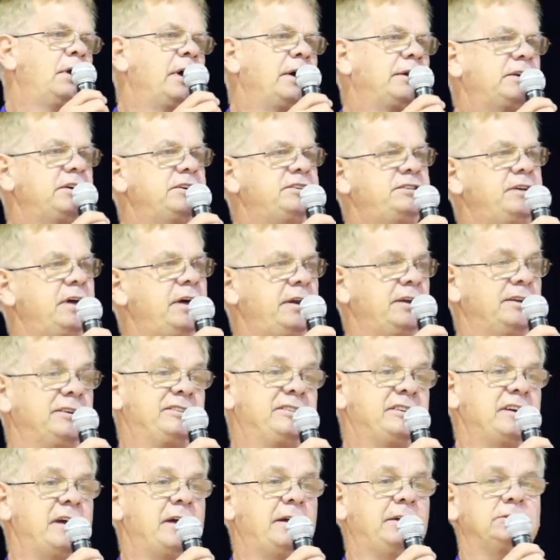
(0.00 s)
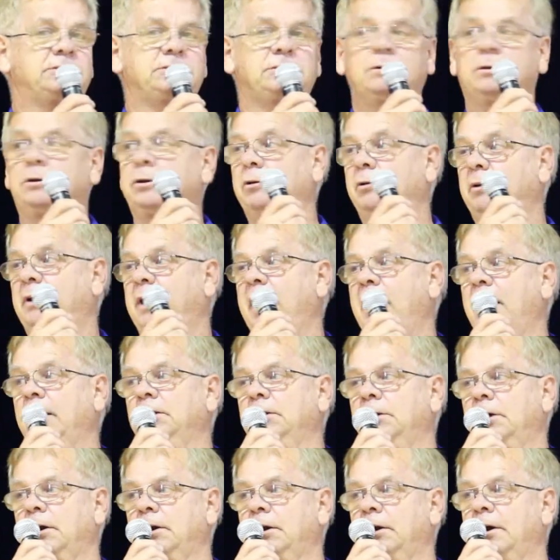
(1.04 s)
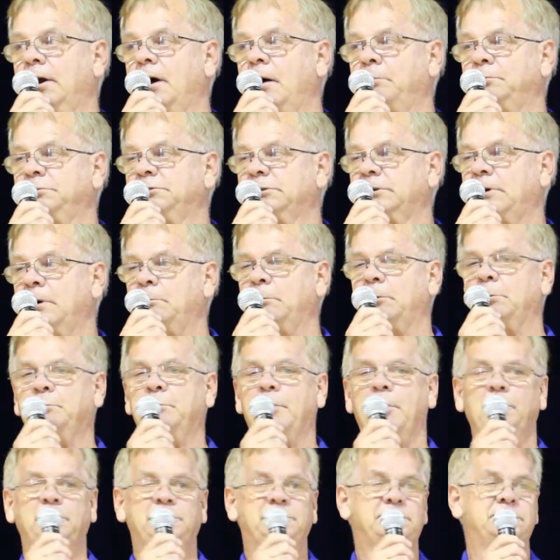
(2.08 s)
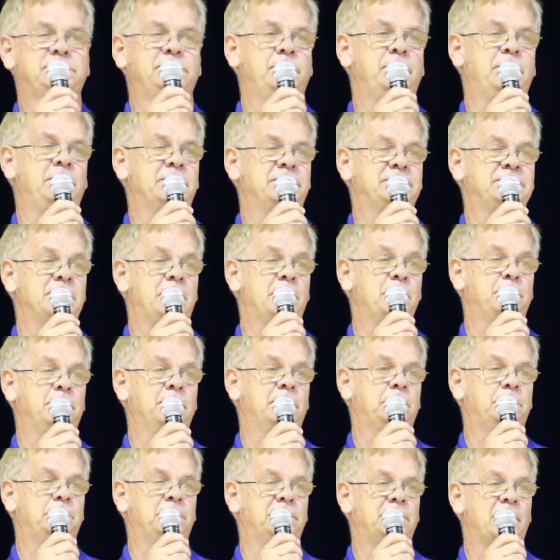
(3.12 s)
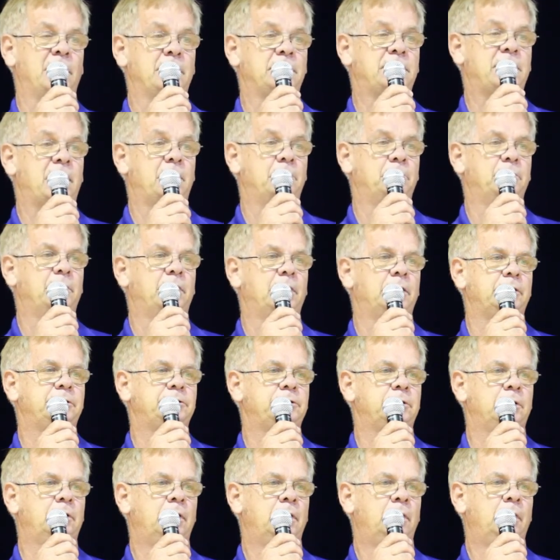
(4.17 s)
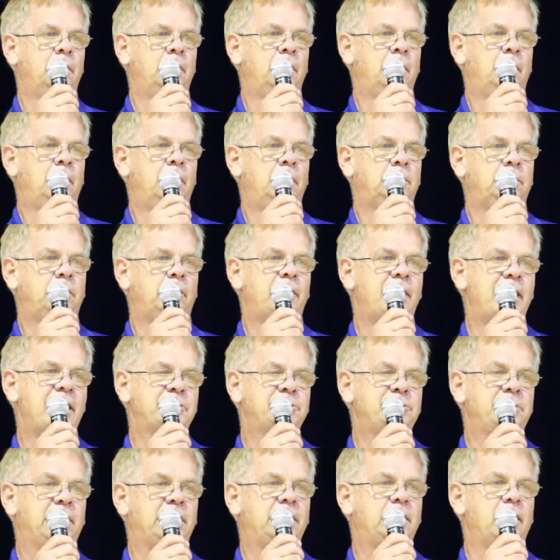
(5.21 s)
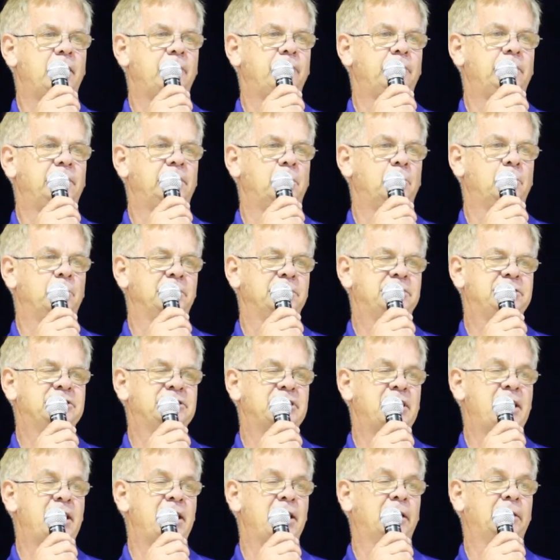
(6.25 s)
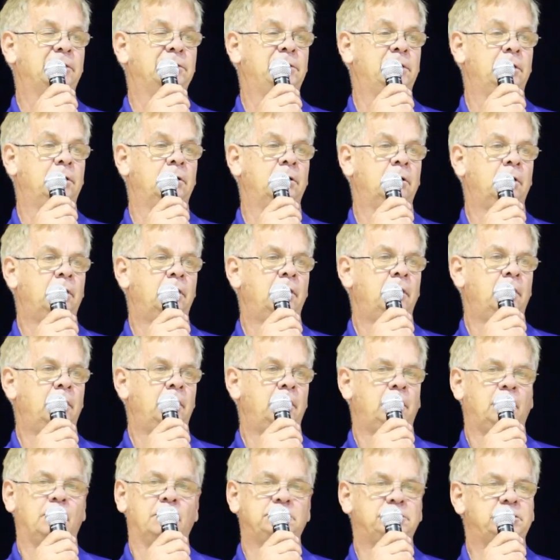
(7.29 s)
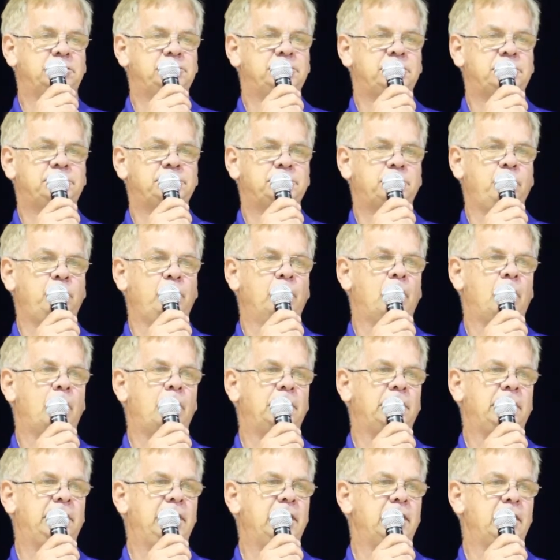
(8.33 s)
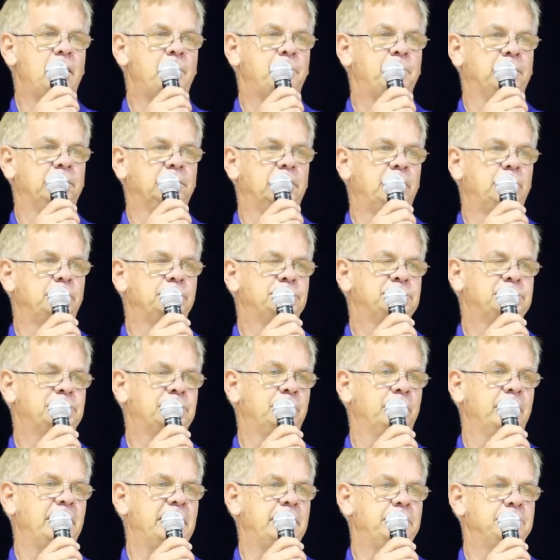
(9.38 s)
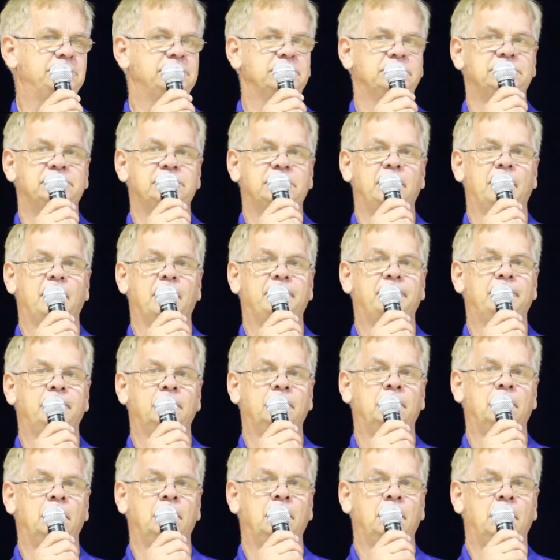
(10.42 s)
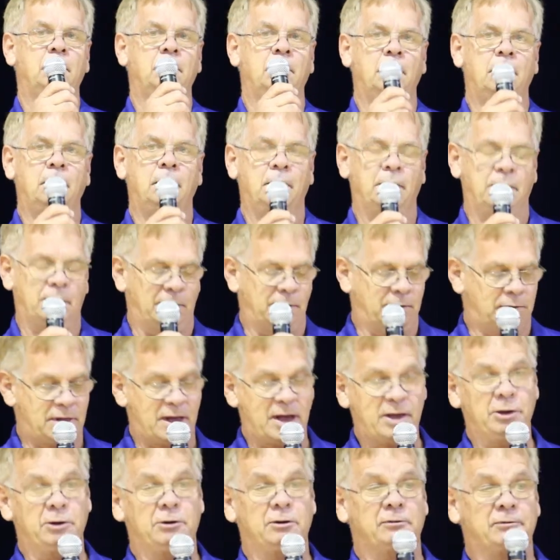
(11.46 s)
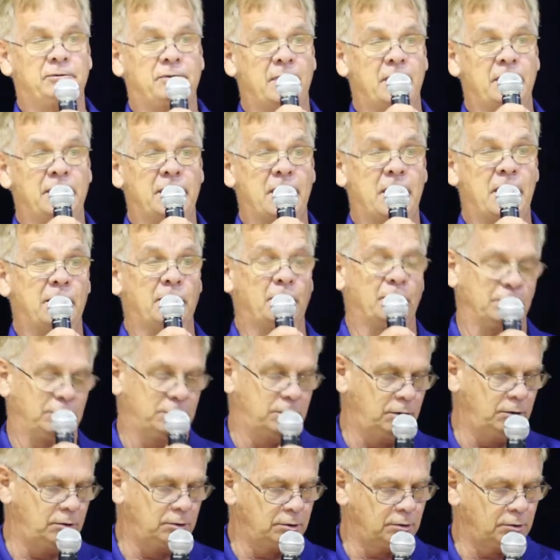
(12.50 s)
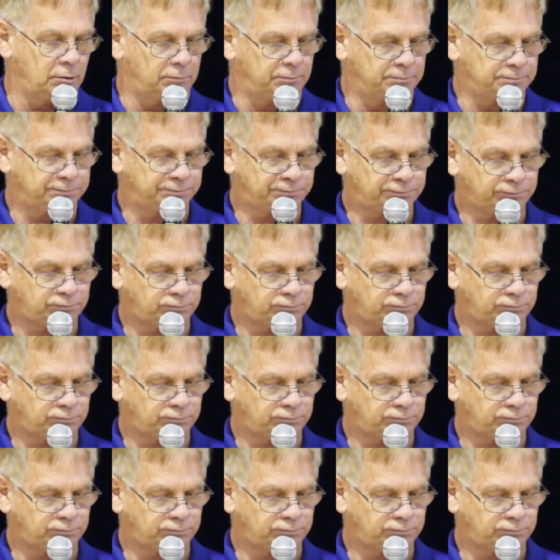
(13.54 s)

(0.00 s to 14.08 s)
Like this said, it sinks. You can't get it up. Skimmer boats will do you some good, but not that much. They're actually covering it with sand because it's just too hard to get up in little streams and stuff. That you can find that on Google.